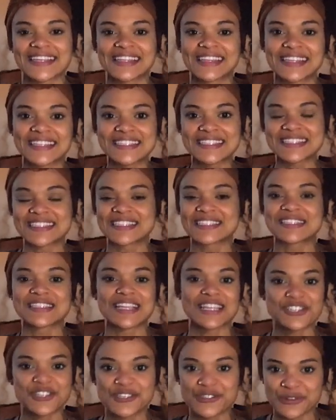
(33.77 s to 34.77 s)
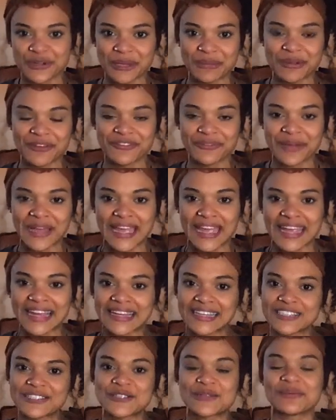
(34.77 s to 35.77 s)
this is such a dream of
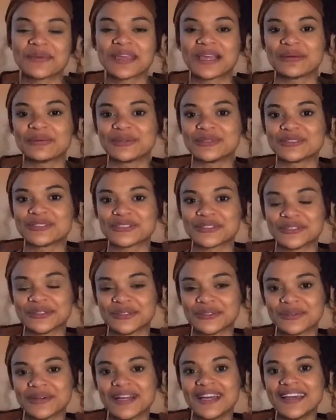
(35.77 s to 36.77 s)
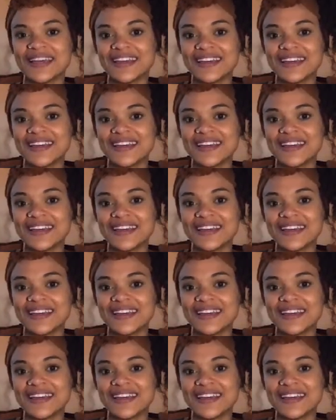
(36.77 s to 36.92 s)
mine to be able to